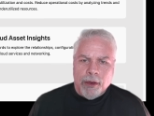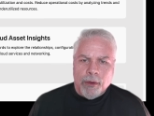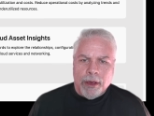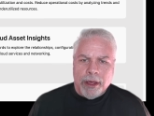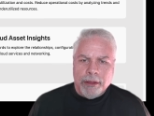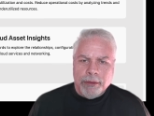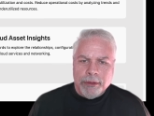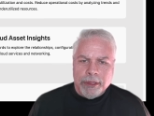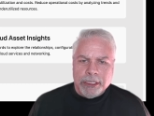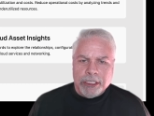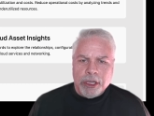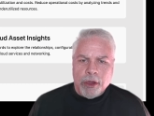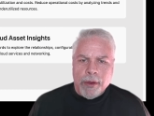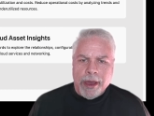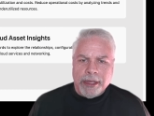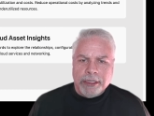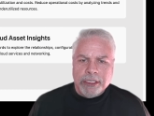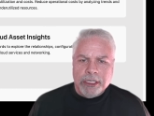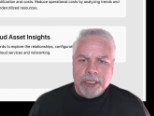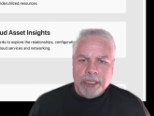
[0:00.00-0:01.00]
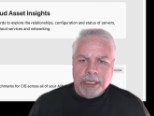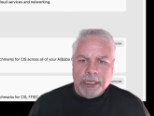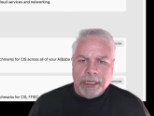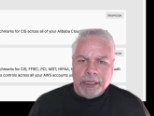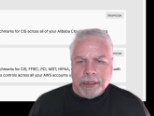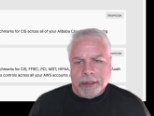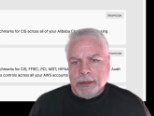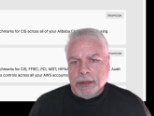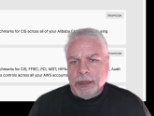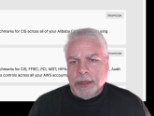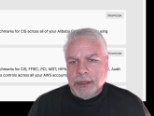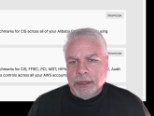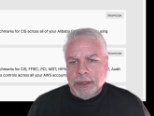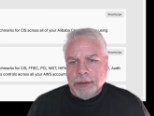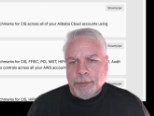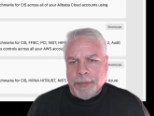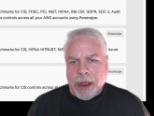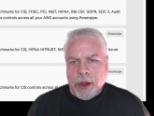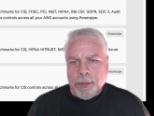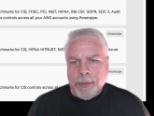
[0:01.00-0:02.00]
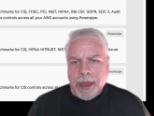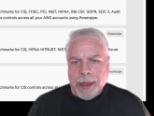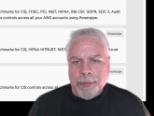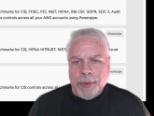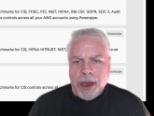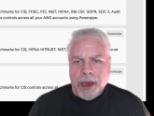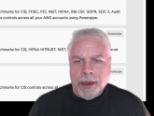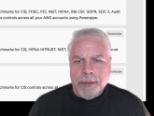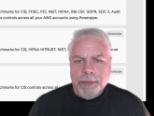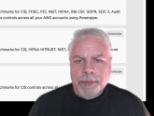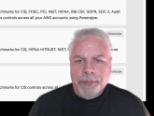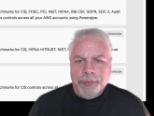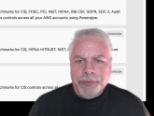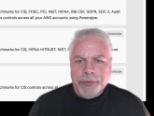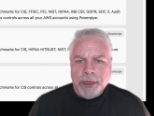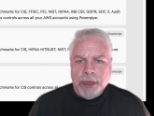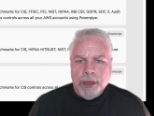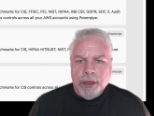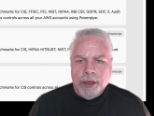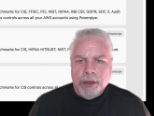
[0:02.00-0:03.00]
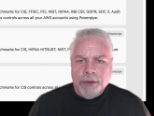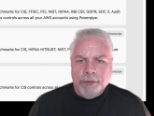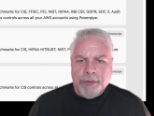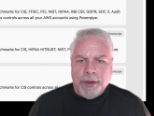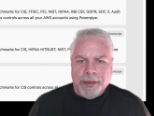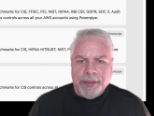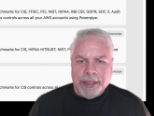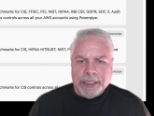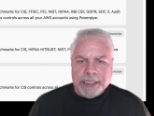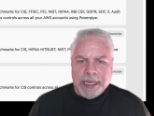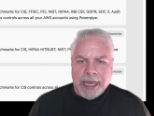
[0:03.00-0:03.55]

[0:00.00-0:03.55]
Well, let's go out to the PowerPipe Hub, find this